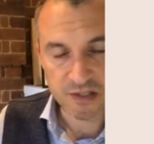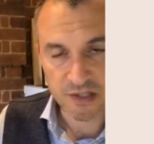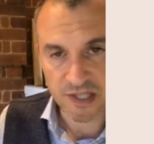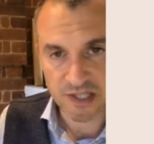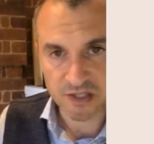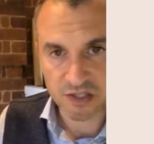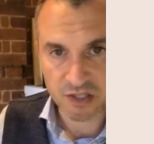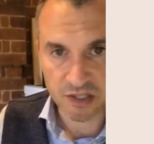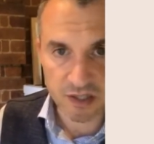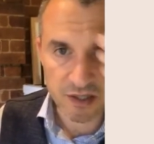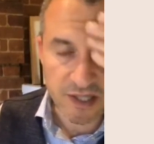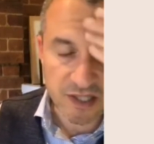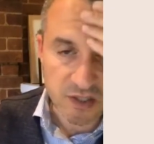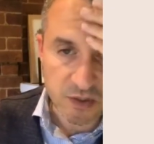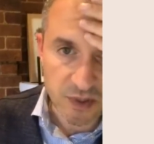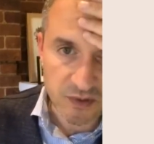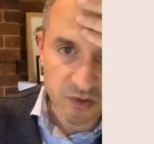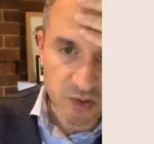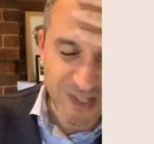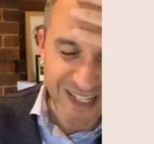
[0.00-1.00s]
So that's a
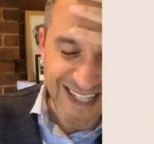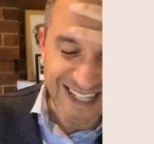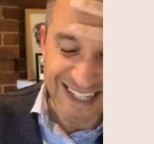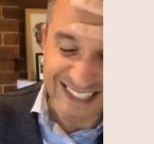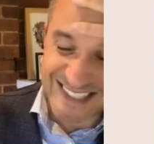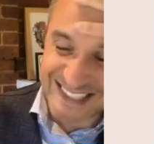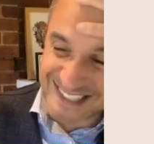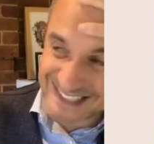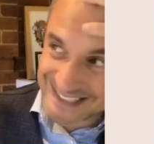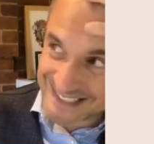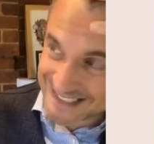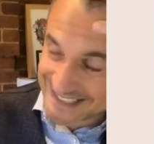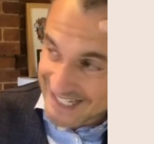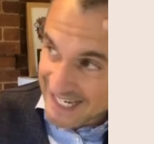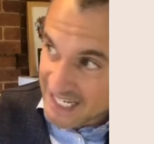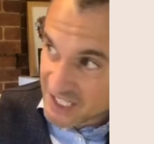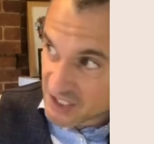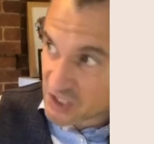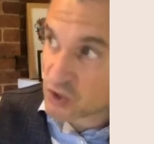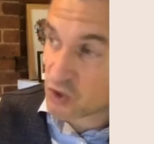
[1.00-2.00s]
way of doing it. It
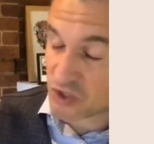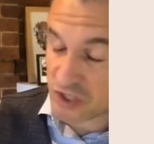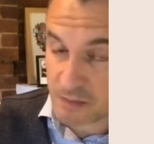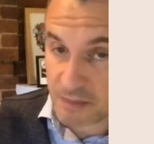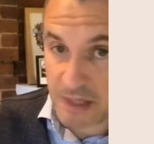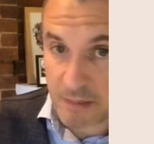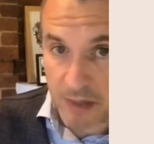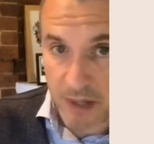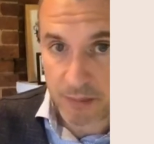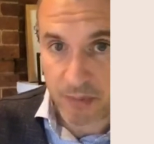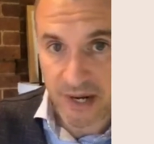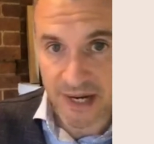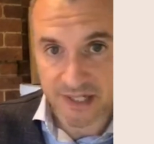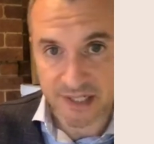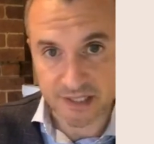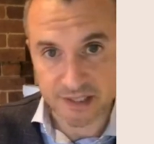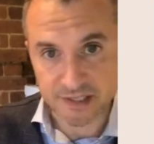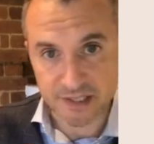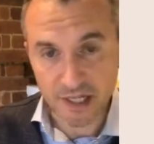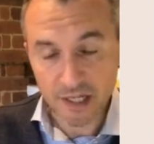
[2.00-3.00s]
tends not to be my
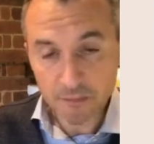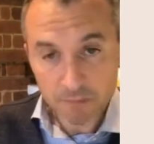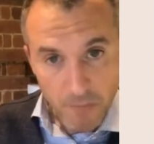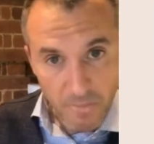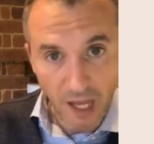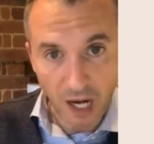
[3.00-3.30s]
practice.